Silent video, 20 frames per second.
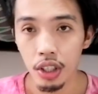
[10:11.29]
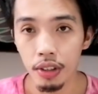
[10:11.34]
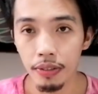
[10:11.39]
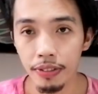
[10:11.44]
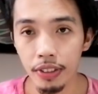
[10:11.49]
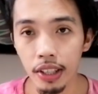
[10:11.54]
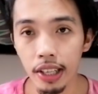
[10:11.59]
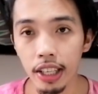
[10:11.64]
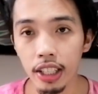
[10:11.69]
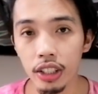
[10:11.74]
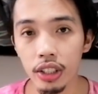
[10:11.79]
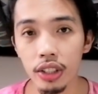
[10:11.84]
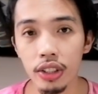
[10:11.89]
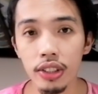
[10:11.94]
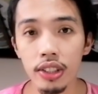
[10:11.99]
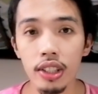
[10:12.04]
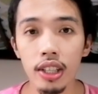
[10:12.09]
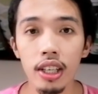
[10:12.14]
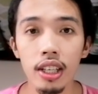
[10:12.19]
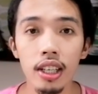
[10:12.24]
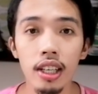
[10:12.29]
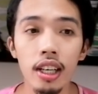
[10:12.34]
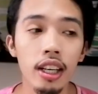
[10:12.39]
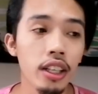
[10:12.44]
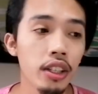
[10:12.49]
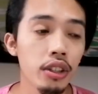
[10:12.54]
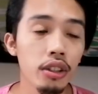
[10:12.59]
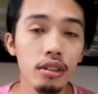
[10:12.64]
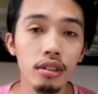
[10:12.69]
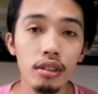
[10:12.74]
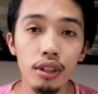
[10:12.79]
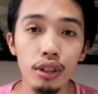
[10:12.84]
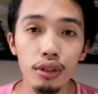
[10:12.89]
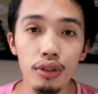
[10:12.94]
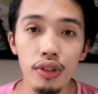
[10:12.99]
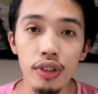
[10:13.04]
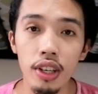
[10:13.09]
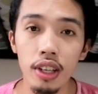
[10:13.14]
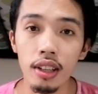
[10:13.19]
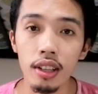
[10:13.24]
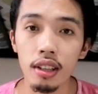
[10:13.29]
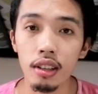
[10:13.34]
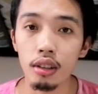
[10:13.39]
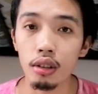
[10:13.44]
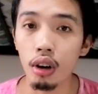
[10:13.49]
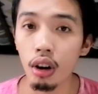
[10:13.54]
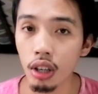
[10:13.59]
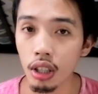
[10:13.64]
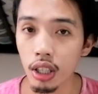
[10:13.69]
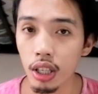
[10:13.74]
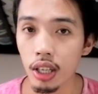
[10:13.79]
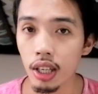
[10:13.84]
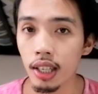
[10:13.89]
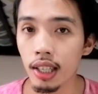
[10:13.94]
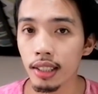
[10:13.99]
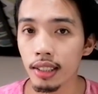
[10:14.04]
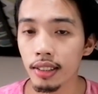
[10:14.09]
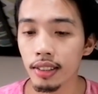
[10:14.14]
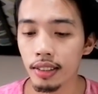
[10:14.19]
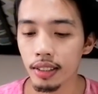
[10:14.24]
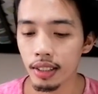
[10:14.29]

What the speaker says: hopefully I could I could use it longer